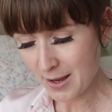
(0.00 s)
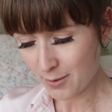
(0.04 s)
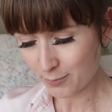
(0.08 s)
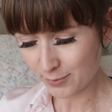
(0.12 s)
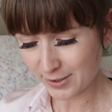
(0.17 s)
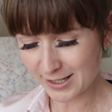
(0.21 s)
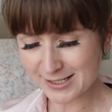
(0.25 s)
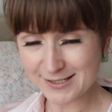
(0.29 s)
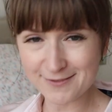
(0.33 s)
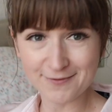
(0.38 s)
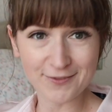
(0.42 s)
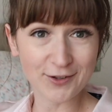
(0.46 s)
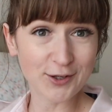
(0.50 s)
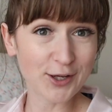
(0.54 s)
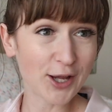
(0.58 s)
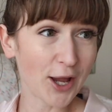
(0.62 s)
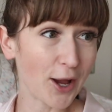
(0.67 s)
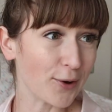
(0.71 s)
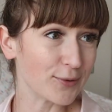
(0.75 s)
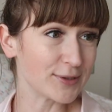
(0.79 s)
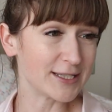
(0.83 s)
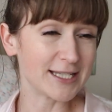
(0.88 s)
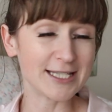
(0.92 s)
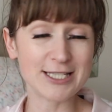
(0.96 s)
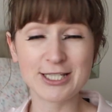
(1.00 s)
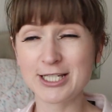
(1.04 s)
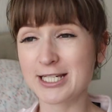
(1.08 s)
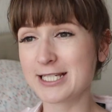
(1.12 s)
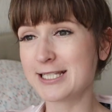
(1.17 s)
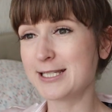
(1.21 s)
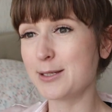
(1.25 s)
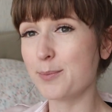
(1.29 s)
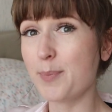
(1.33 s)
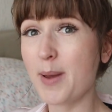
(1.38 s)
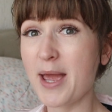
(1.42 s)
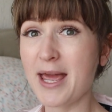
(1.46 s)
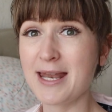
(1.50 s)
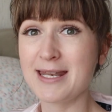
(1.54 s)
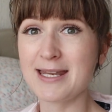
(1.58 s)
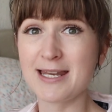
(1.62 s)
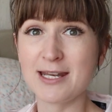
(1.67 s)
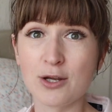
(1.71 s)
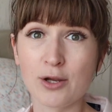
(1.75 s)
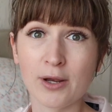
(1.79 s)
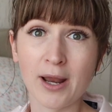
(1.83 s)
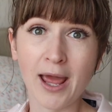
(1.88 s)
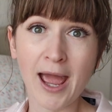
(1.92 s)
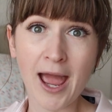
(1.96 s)
Whereas for girls, it's just
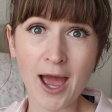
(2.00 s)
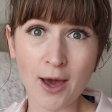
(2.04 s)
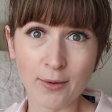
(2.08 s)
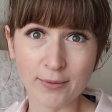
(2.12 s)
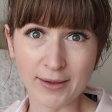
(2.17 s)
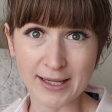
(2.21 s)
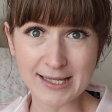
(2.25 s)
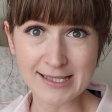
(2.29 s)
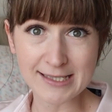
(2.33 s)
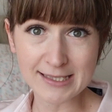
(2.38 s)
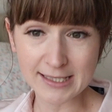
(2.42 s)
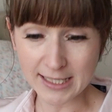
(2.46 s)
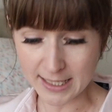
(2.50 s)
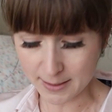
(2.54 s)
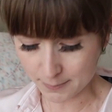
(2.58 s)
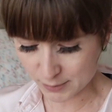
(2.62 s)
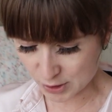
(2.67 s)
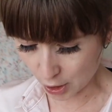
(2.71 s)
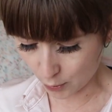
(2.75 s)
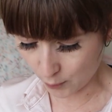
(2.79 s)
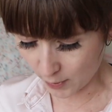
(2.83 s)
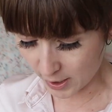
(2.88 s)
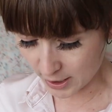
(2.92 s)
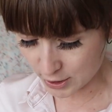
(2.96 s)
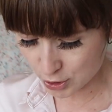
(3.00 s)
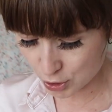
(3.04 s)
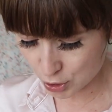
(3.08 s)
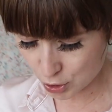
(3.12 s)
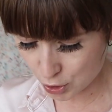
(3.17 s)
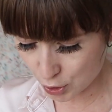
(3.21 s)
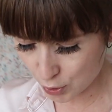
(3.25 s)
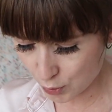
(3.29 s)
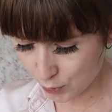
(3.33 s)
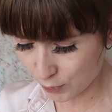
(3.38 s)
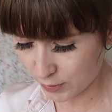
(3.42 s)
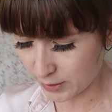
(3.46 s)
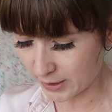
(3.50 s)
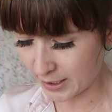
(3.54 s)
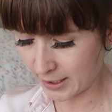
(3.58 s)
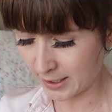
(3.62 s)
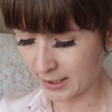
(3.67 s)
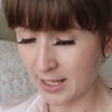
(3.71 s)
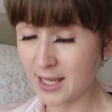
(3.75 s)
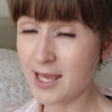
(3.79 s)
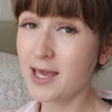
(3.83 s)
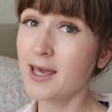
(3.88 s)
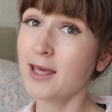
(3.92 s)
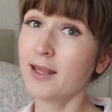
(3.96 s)
dependent on how they sleep. So I do think
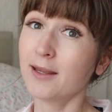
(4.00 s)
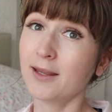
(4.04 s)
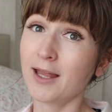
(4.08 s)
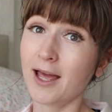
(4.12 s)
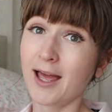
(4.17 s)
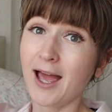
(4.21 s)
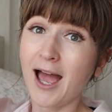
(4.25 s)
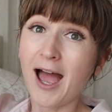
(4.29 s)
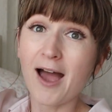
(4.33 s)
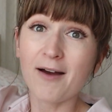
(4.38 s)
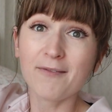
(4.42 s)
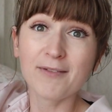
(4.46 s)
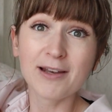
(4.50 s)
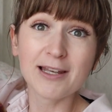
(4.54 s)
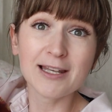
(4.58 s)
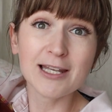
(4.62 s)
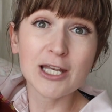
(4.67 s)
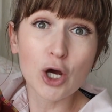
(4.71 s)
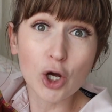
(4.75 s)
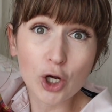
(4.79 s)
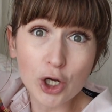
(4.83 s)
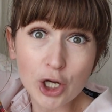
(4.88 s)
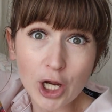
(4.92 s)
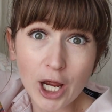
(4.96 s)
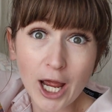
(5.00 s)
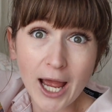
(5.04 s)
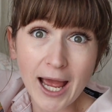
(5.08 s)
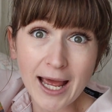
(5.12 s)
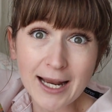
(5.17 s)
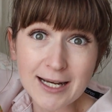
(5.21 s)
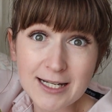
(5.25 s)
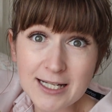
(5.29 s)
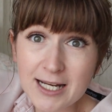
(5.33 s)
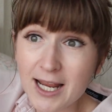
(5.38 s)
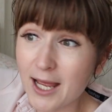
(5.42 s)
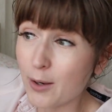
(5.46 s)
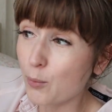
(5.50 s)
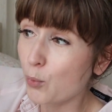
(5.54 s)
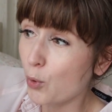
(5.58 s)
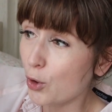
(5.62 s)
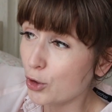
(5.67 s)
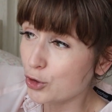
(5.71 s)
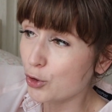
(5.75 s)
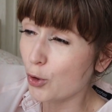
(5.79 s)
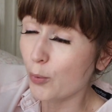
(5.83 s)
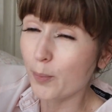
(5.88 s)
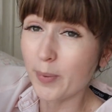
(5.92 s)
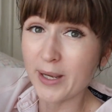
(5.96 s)
that have a look at
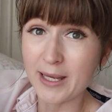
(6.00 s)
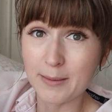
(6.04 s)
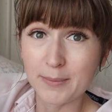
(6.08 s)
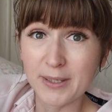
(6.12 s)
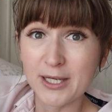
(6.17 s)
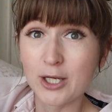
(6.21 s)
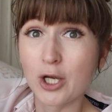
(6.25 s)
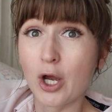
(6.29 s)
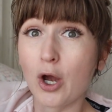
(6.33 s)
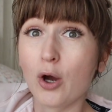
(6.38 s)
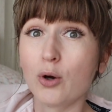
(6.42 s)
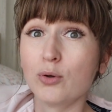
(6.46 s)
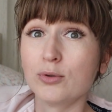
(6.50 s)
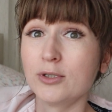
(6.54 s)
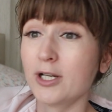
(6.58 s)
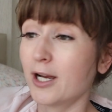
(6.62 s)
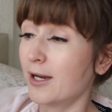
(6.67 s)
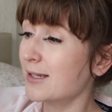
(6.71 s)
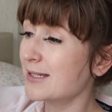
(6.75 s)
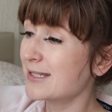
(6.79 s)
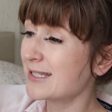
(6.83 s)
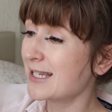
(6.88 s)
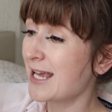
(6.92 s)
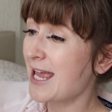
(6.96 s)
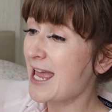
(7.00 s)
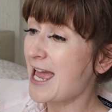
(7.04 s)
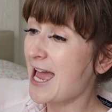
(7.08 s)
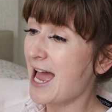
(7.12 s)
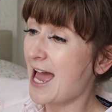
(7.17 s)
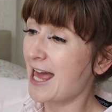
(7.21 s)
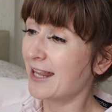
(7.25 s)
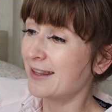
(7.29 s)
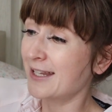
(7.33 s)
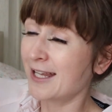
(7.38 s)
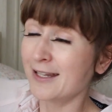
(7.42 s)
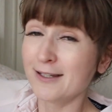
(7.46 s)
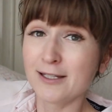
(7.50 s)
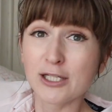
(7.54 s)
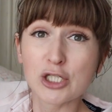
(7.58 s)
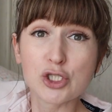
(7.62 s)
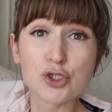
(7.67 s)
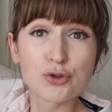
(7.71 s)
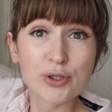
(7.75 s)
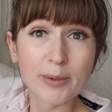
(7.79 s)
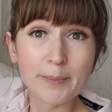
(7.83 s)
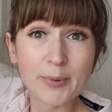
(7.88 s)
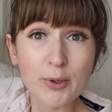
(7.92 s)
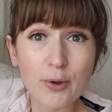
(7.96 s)
what your baby girl does and then
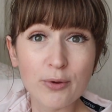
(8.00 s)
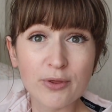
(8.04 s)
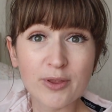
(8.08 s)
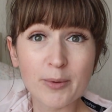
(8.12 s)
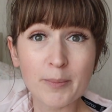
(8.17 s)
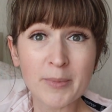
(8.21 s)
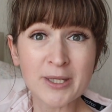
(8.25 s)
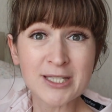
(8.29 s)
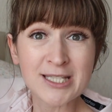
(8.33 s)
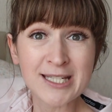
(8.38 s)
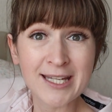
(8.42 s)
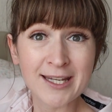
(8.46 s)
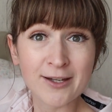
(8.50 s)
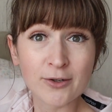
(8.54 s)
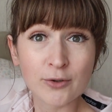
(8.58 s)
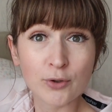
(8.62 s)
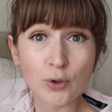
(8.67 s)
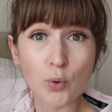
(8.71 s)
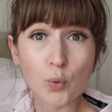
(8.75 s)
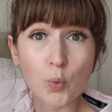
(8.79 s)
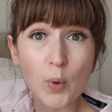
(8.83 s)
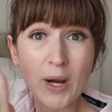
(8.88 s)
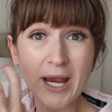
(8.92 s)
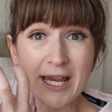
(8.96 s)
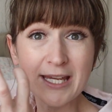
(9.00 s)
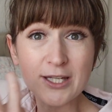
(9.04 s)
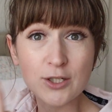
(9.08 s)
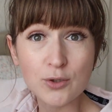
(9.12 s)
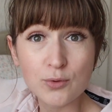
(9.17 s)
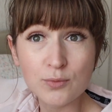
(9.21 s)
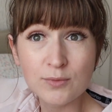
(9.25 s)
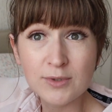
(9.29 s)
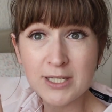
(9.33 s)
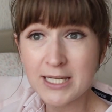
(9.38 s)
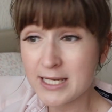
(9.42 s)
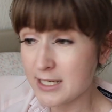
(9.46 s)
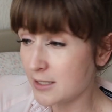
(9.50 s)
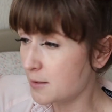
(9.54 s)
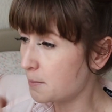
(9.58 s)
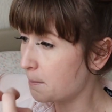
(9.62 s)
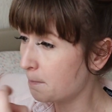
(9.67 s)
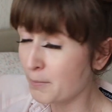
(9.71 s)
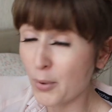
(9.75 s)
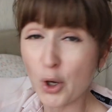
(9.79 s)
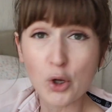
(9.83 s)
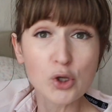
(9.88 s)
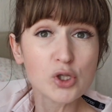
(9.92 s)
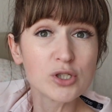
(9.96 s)
distribute the material where you need
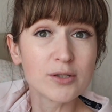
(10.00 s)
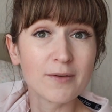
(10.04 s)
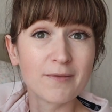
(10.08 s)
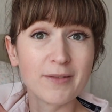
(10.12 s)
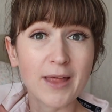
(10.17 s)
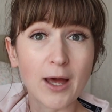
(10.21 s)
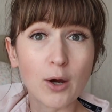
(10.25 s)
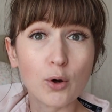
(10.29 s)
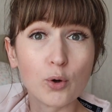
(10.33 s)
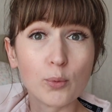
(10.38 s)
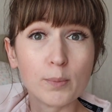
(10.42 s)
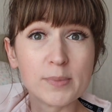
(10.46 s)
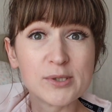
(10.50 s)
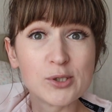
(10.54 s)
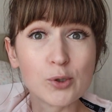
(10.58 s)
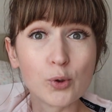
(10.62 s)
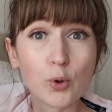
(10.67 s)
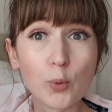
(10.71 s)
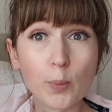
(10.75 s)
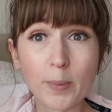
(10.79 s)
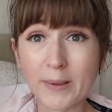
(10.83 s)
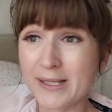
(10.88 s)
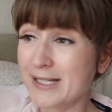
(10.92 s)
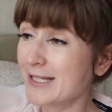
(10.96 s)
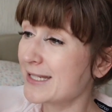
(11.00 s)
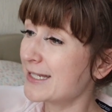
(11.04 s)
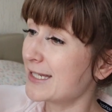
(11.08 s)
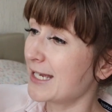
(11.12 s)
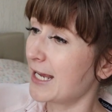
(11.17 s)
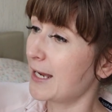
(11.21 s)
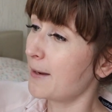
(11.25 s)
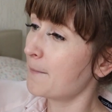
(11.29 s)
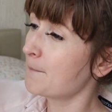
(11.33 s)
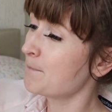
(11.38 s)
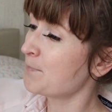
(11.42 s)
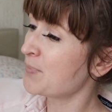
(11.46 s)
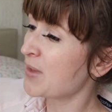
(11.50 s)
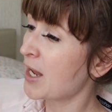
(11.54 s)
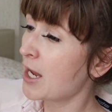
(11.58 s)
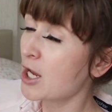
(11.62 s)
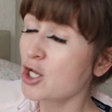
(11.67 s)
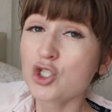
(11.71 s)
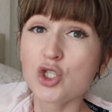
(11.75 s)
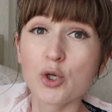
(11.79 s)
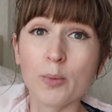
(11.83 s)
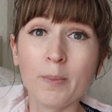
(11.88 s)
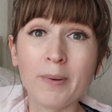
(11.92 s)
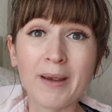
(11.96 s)
most of that absorbency
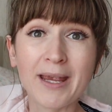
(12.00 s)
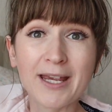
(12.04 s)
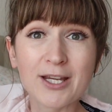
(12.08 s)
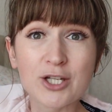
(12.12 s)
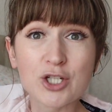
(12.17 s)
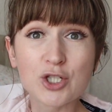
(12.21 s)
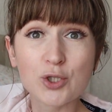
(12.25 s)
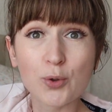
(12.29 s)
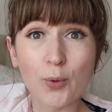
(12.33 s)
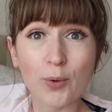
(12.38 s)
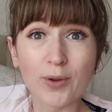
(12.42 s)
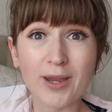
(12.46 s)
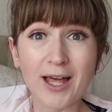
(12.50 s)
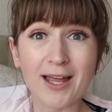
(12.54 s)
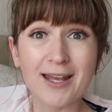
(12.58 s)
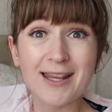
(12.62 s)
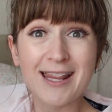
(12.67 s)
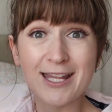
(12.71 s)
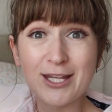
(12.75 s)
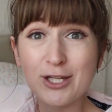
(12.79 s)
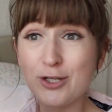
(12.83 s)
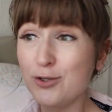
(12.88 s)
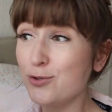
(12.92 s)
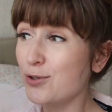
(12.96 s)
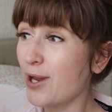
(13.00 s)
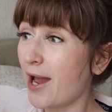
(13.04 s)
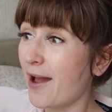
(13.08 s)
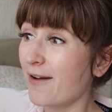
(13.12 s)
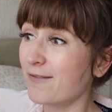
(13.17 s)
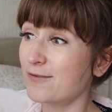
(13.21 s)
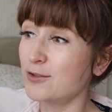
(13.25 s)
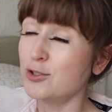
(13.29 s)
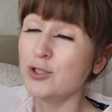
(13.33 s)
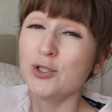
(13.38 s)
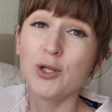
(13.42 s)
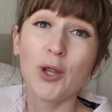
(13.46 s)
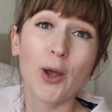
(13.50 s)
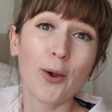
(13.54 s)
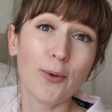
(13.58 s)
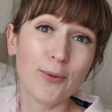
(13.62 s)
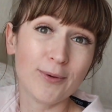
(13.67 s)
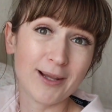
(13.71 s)
to make sure that you have no